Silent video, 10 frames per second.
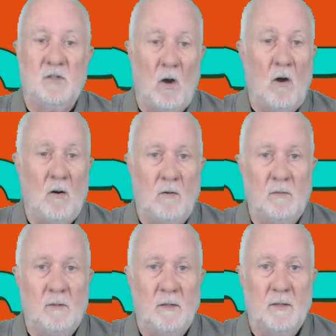child
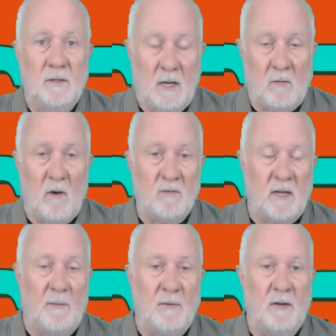that grows
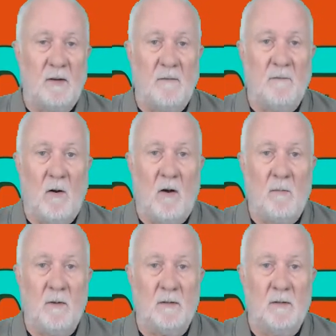up in an
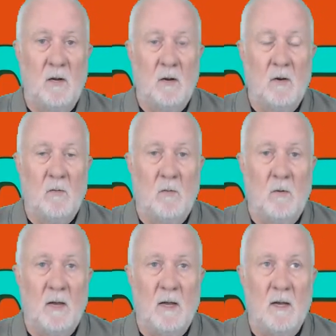environment
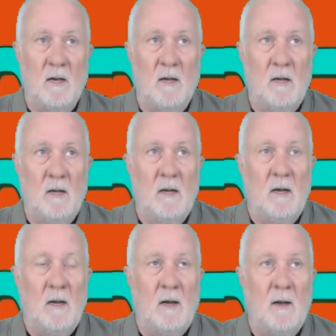where
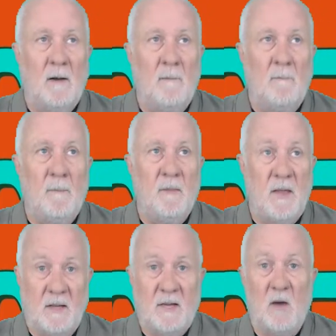they're
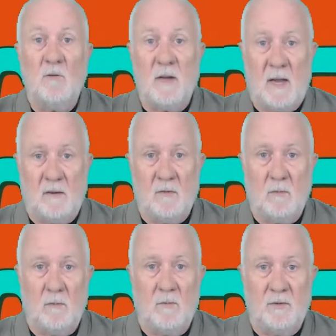yelled at
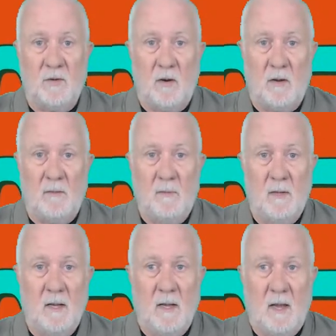all the time
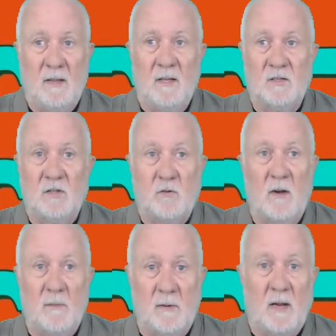and they're
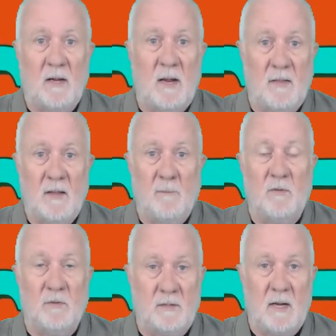screamed at and they're
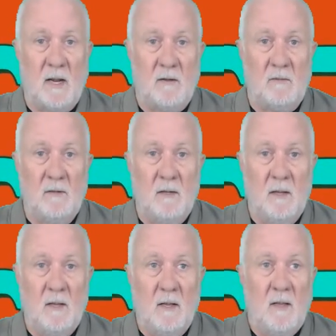put down,
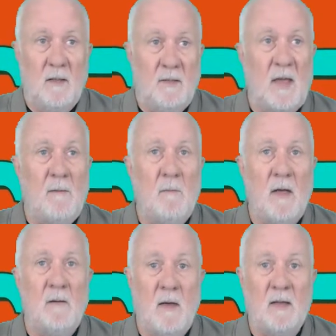that may
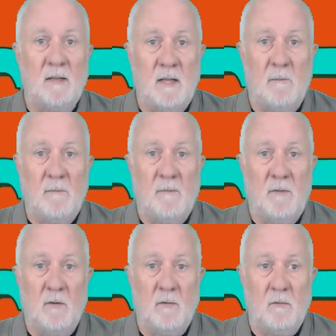make them
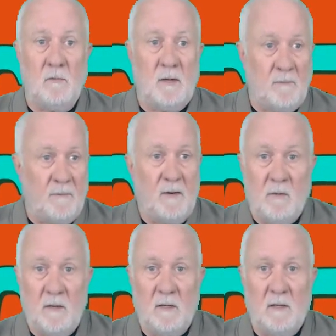feel
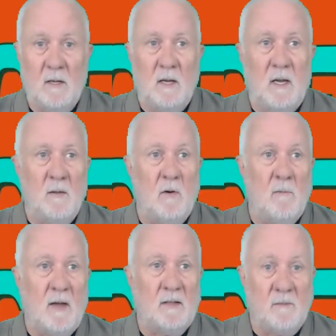inferior, it might
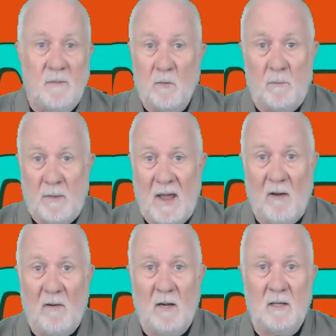make them feel
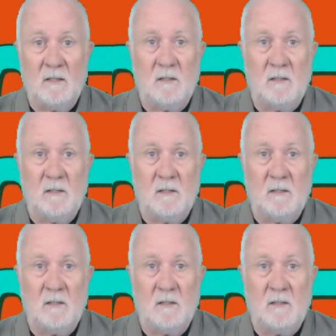powerless.